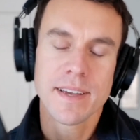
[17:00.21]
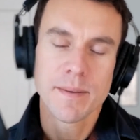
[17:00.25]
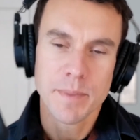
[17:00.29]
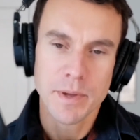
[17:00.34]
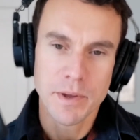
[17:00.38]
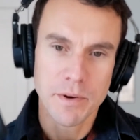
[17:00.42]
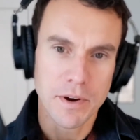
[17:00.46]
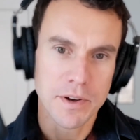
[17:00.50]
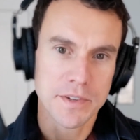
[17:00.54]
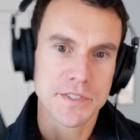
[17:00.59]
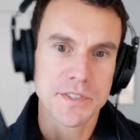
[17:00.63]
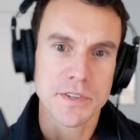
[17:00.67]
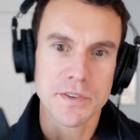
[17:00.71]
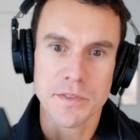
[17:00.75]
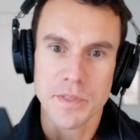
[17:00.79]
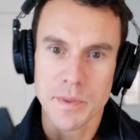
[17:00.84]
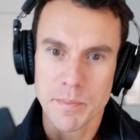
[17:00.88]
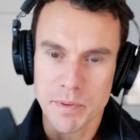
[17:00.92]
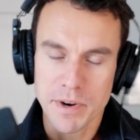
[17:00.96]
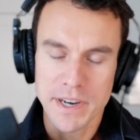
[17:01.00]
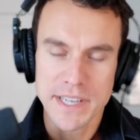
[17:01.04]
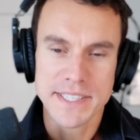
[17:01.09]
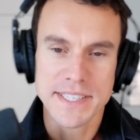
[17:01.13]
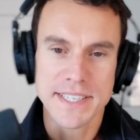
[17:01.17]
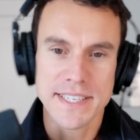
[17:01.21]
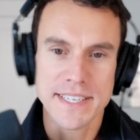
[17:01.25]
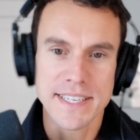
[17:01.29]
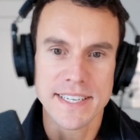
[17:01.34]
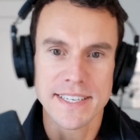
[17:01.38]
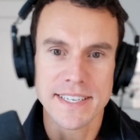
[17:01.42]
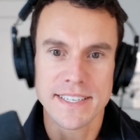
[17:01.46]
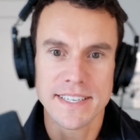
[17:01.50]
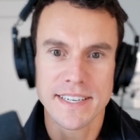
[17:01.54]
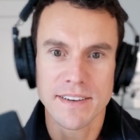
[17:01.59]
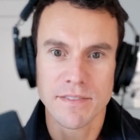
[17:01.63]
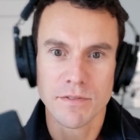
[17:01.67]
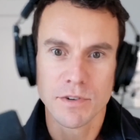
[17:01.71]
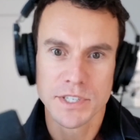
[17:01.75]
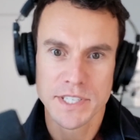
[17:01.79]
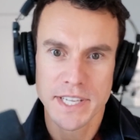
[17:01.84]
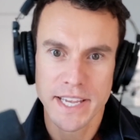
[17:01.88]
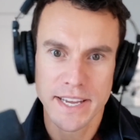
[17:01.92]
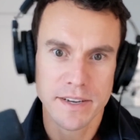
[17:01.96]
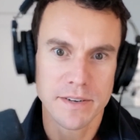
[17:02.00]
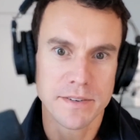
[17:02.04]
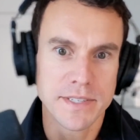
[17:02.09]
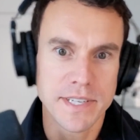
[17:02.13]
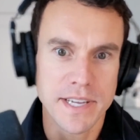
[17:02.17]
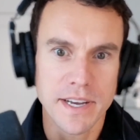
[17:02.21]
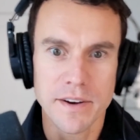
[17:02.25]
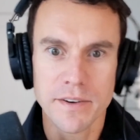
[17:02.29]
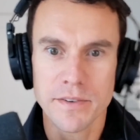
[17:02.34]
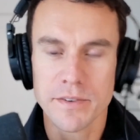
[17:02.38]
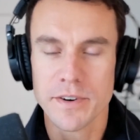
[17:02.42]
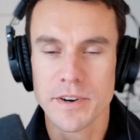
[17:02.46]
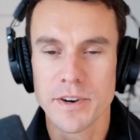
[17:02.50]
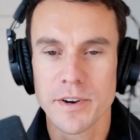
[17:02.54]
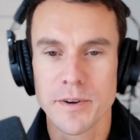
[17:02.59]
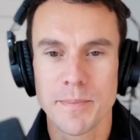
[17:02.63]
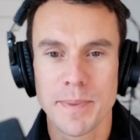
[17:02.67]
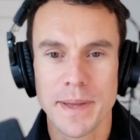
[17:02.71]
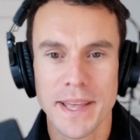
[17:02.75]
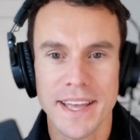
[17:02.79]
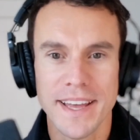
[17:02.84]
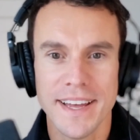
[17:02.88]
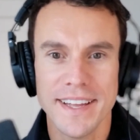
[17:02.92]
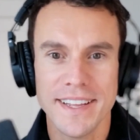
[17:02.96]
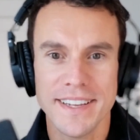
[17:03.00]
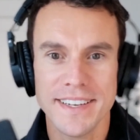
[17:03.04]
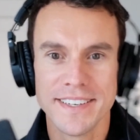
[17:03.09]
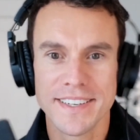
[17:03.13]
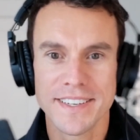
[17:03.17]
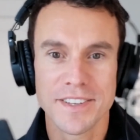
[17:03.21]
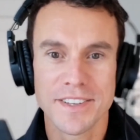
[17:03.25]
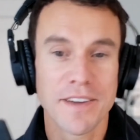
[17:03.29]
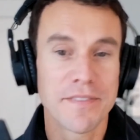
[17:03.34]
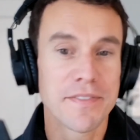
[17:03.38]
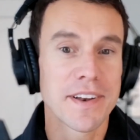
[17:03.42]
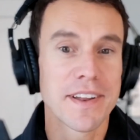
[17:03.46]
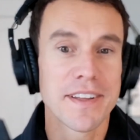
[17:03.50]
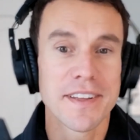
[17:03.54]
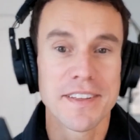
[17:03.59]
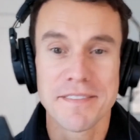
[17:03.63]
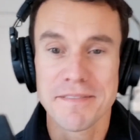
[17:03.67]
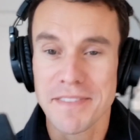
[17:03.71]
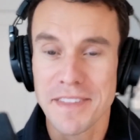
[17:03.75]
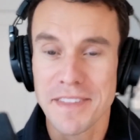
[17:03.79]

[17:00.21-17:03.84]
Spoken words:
but you're also the president of Wurzak Hotel Group, and you have an